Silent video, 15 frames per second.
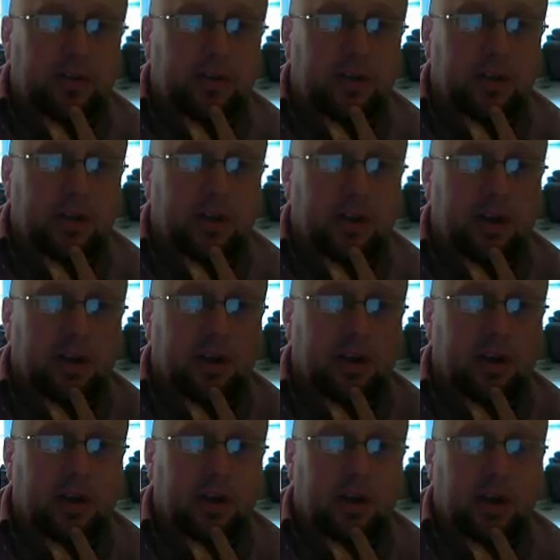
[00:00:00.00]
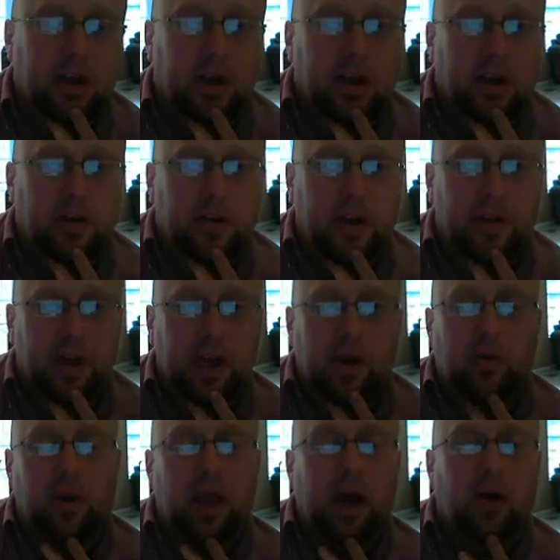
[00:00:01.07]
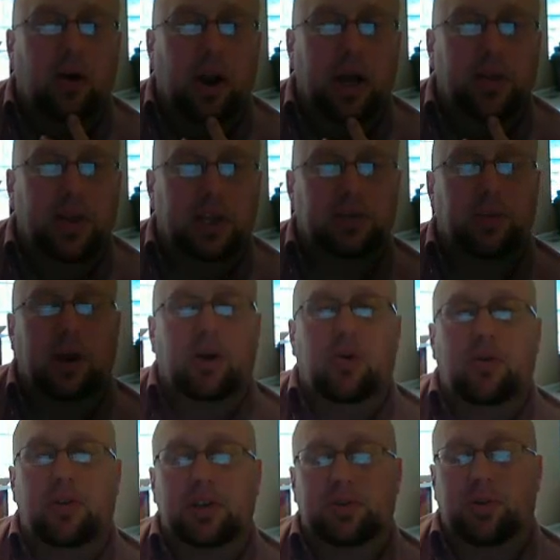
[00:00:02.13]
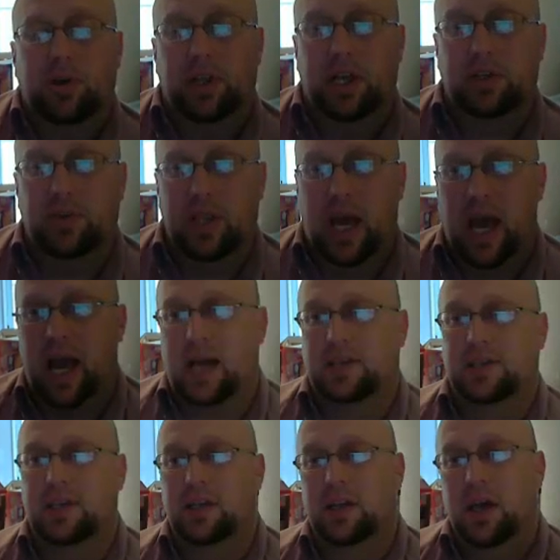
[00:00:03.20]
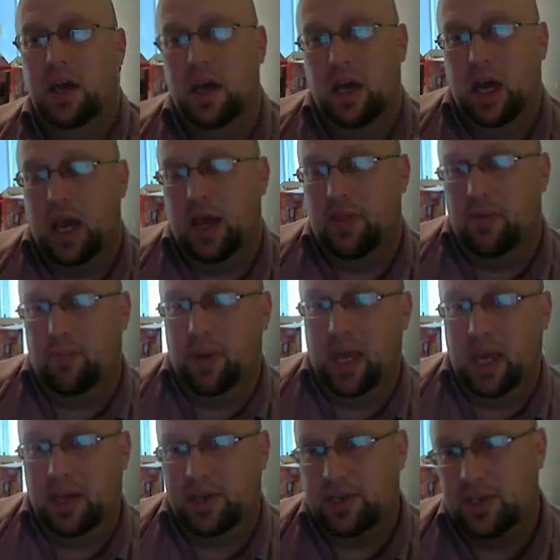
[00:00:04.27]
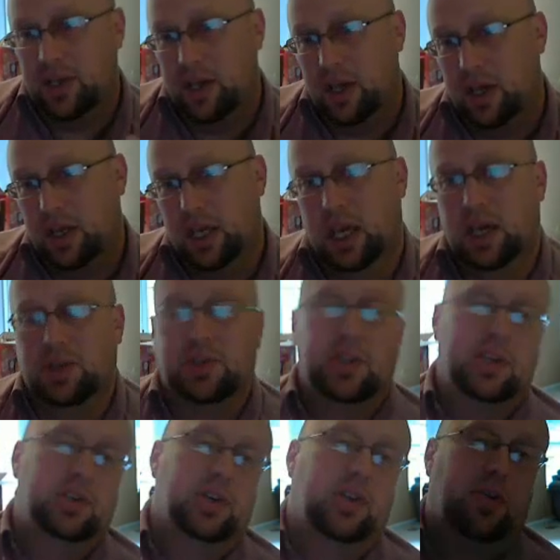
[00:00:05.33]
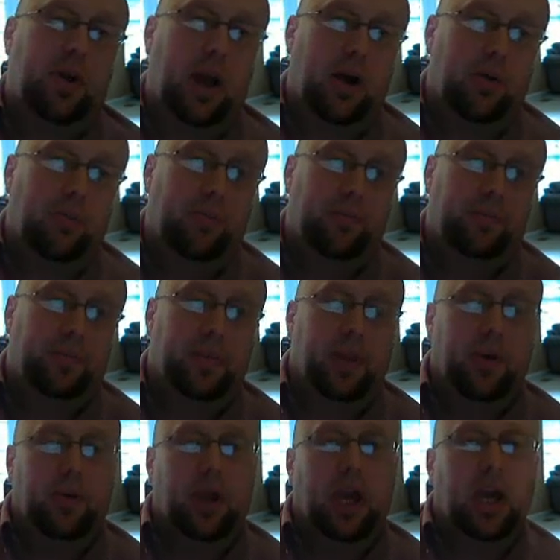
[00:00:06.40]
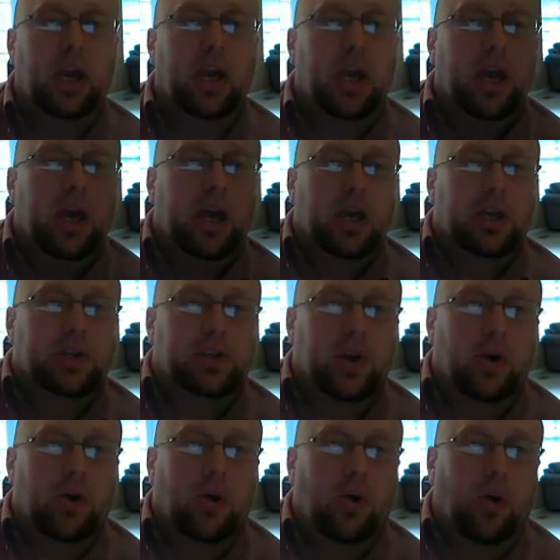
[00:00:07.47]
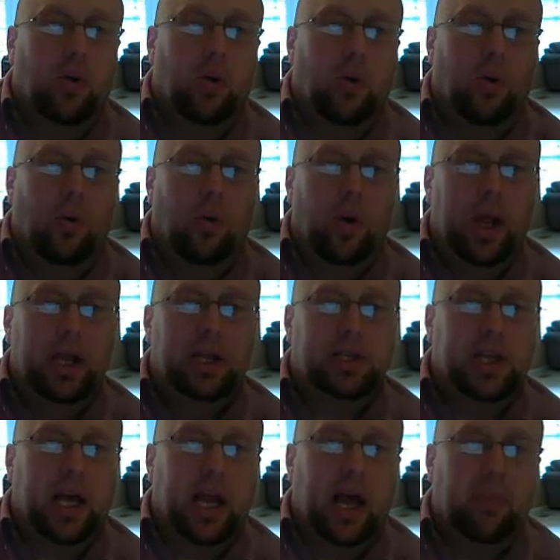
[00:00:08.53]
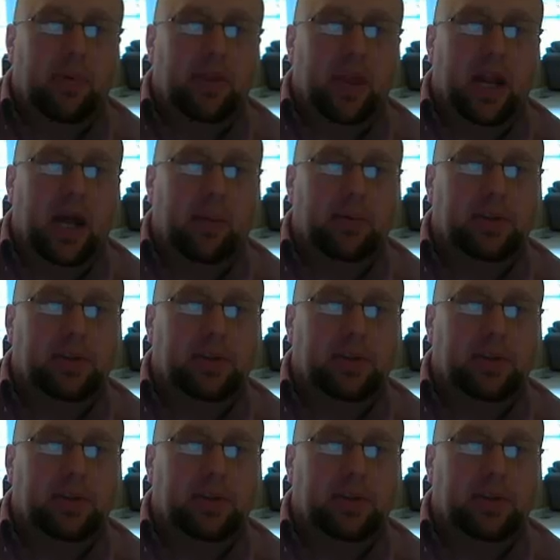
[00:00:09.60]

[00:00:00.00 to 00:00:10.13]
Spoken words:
And so whenever I get 0.005 of this, then they equal out, right? That's my equivalence point. That's when the acid and the base cancel each other out,